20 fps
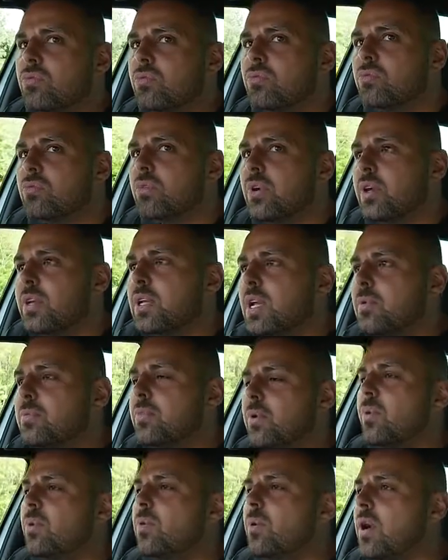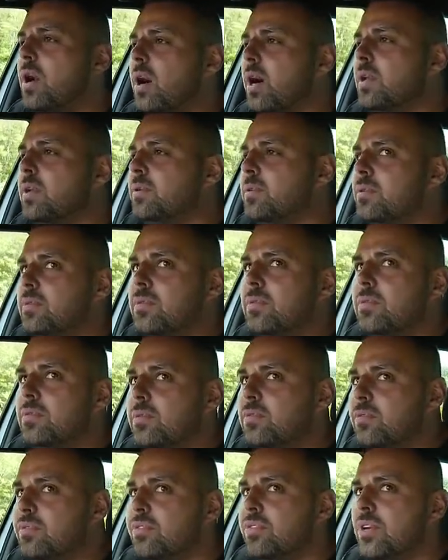Run number 1.
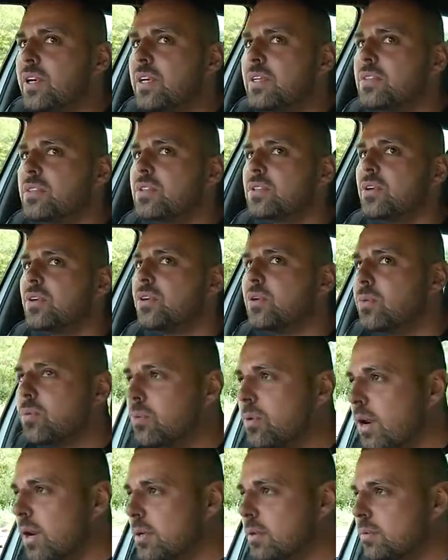3, 2, 1.